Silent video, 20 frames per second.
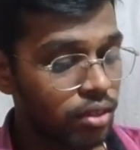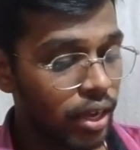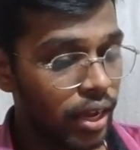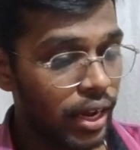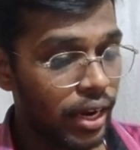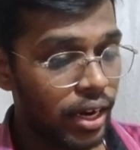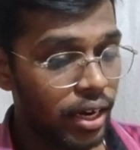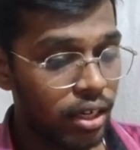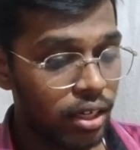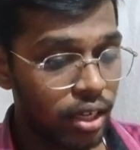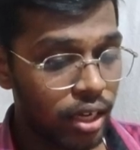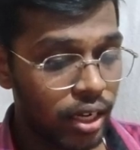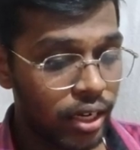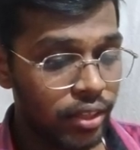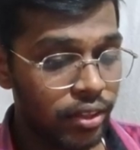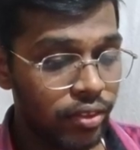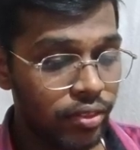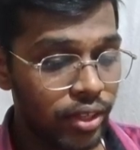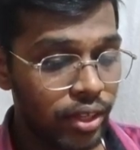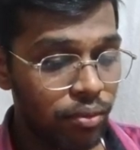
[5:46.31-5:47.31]
and
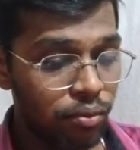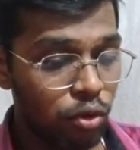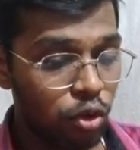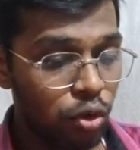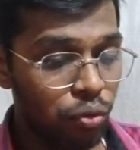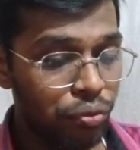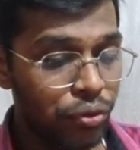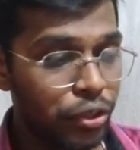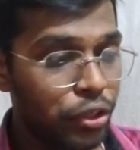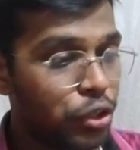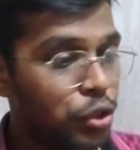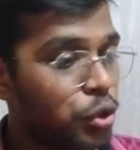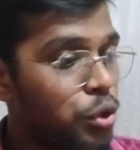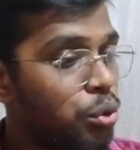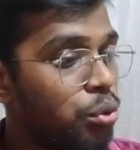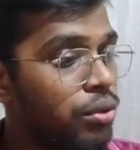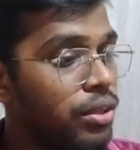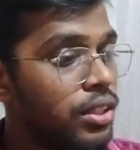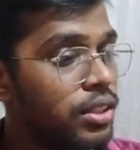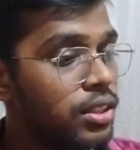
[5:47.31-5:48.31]
another thing what we need to
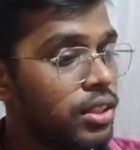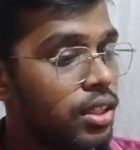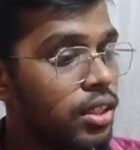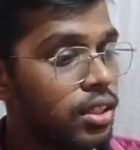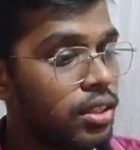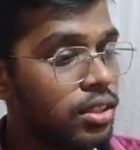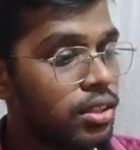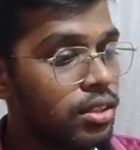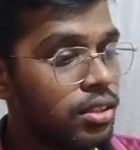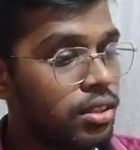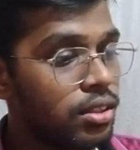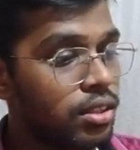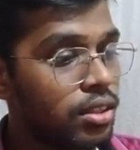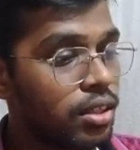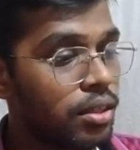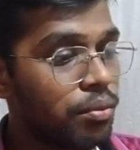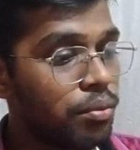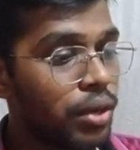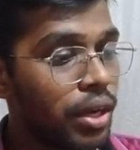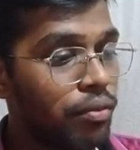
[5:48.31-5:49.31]
do is here is
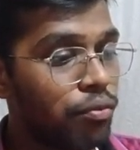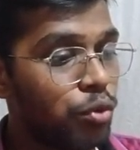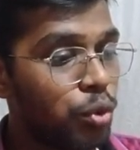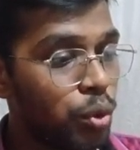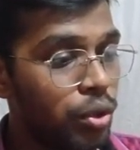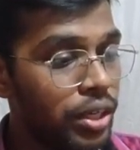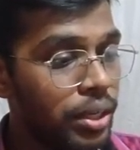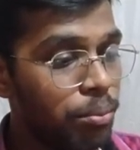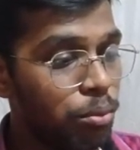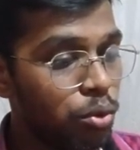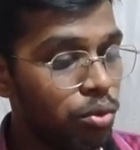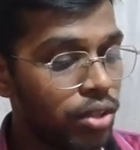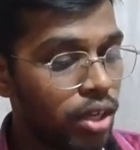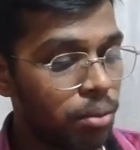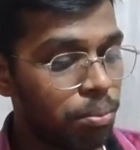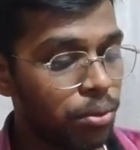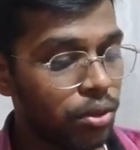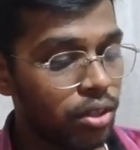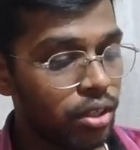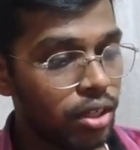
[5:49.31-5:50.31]
we have to remove
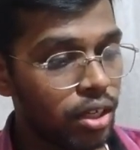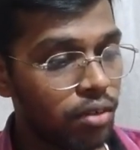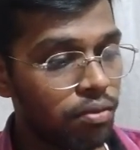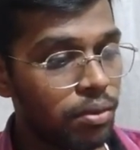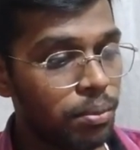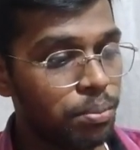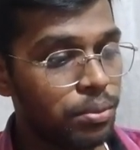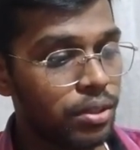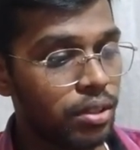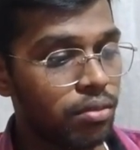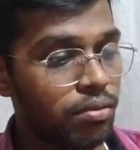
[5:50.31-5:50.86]
that particular web